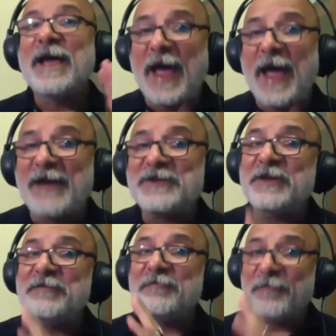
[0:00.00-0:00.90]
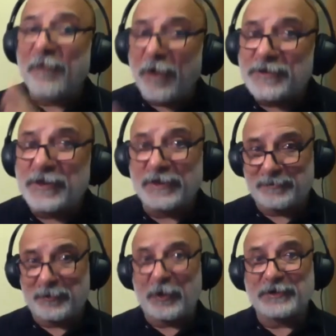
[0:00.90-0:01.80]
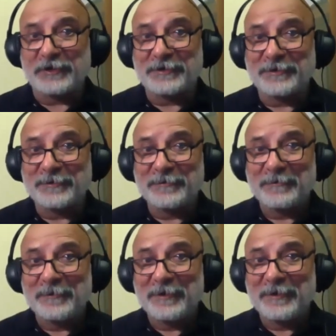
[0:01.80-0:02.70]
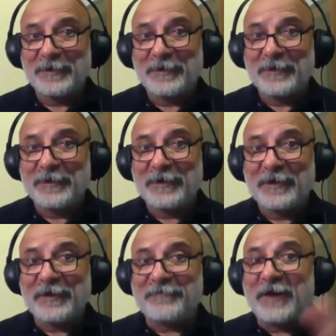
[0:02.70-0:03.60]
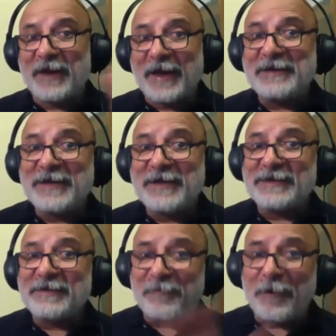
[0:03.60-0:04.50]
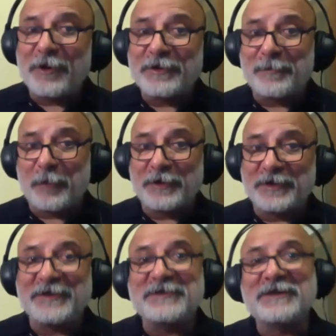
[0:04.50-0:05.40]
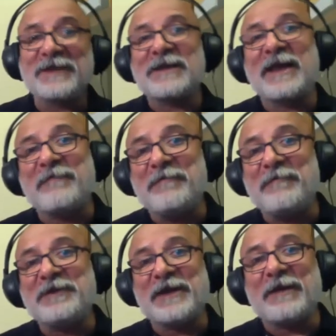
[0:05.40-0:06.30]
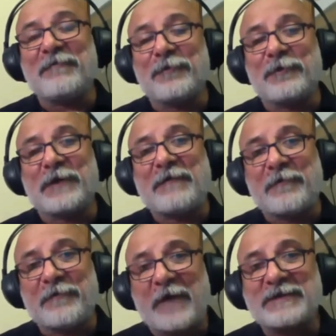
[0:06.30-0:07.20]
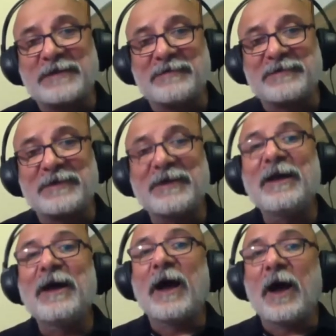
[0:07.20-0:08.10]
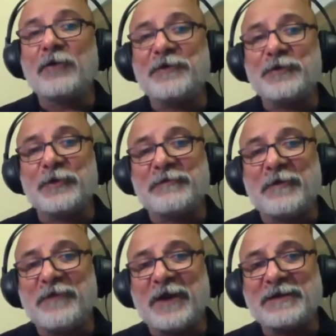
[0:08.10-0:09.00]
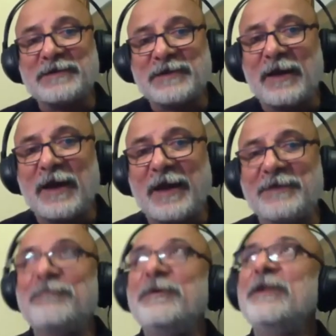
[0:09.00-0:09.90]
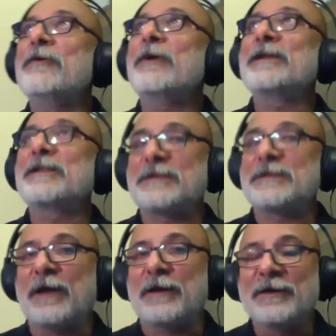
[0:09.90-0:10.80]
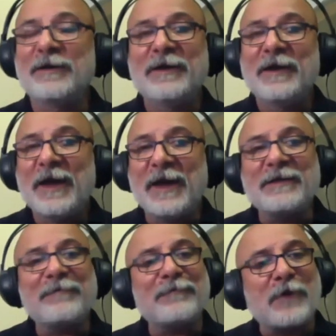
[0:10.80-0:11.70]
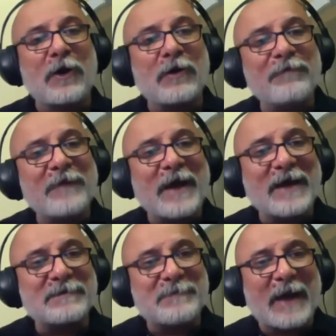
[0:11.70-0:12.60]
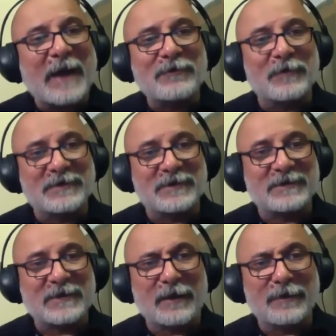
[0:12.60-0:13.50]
actually falls on that product. If the light doesn't fall on the product, it's just like when we take a photograph of ourselves. How do we do it? When we are in sunlight, we look at the sun, and the photographer has his back towards the sun.